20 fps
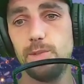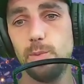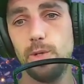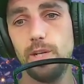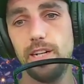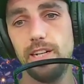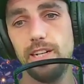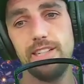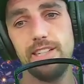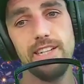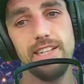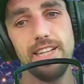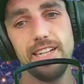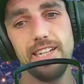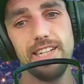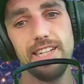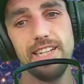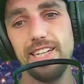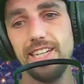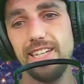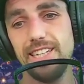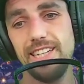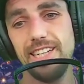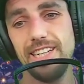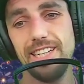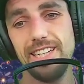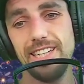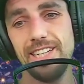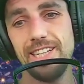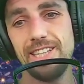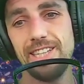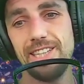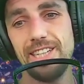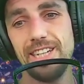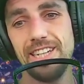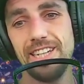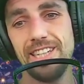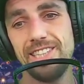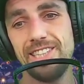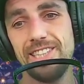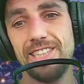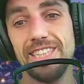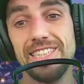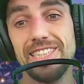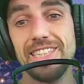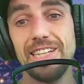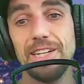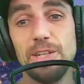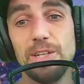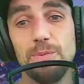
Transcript: weird that uh yeah it, at this time